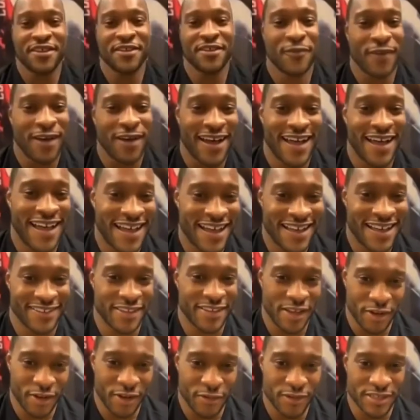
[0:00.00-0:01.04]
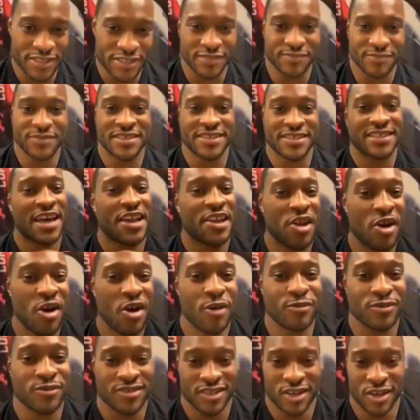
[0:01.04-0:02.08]
why I asked that question, because I know
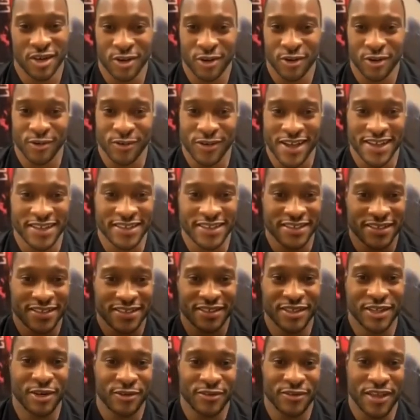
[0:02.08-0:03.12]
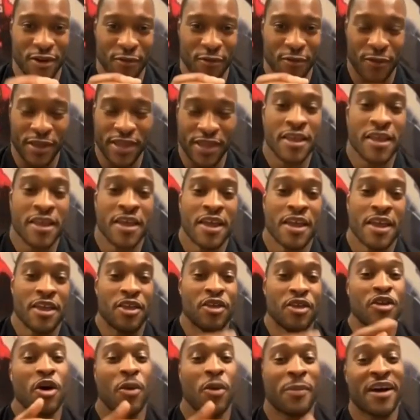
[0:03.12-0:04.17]
it was cold and it snowed that week.
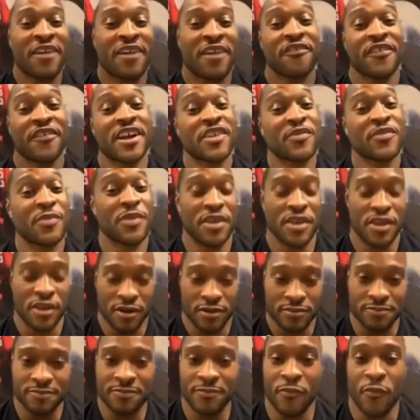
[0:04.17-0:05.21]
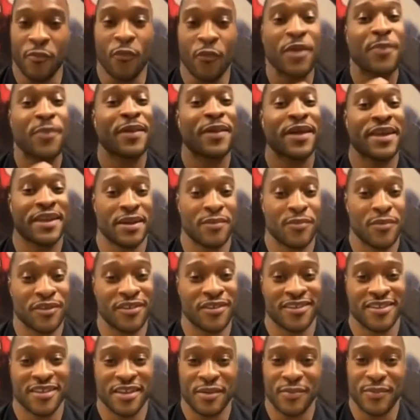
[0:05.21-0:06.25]
My freshman year, we played in the
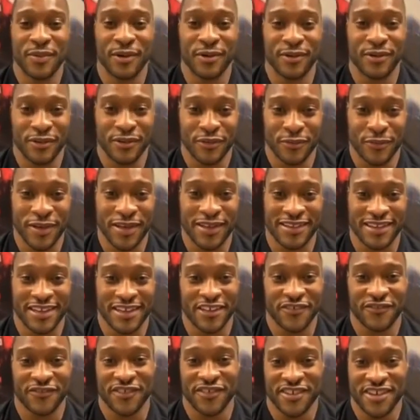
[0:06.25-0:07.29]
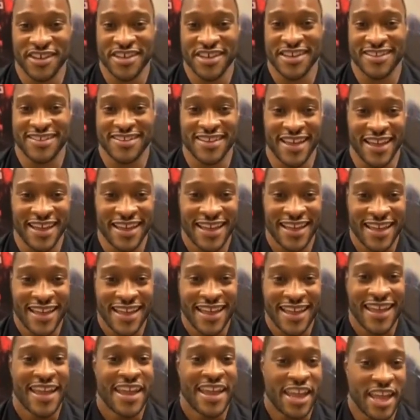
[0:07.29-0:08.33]
Music City Bowl as well against Virginia Tech.
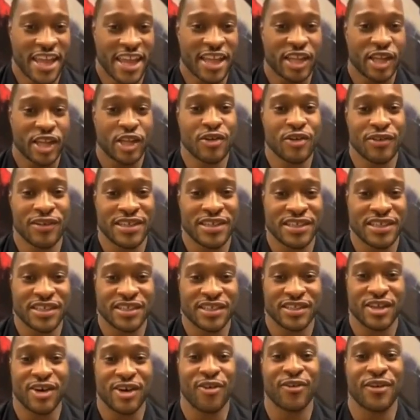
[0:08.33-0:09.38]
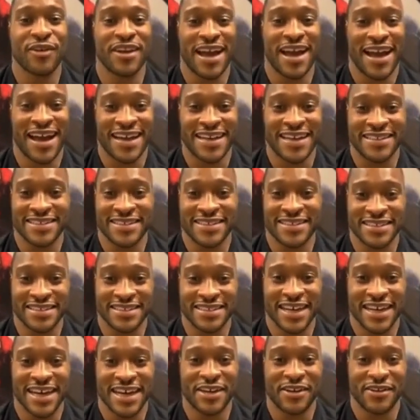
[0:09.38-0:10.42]
It literally snowed and iced the
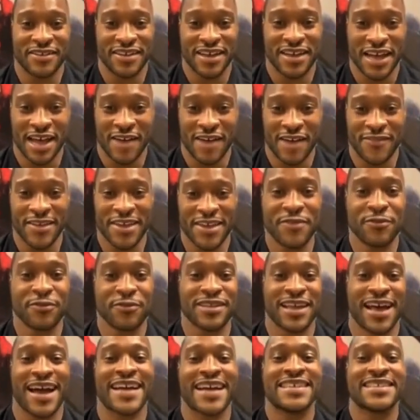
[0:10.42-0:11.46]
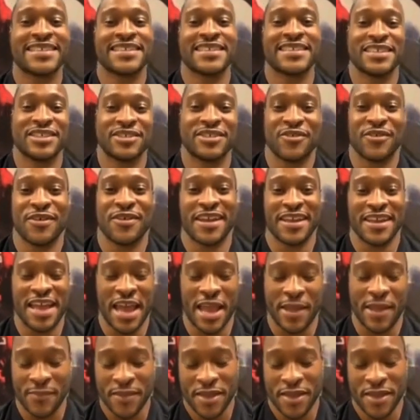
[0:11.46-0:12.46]
entire time. It was icing during the game.